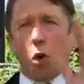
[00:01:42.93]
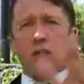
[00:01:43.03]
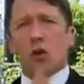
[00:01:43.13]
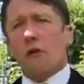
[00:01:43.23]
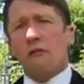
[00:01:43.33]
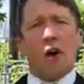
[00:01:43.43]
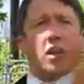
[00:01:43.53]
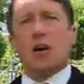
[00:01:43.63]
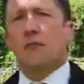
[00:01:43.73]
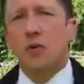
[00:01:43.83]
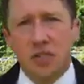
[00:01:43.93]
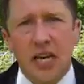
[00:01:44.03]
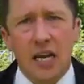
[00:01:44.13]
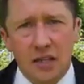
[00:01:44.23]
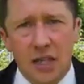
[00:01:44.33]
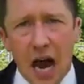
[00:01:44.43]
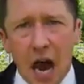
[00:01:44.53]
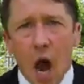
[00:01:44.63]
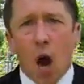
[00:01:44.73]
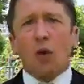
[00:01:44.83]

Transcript: What sort of fucker votes against that?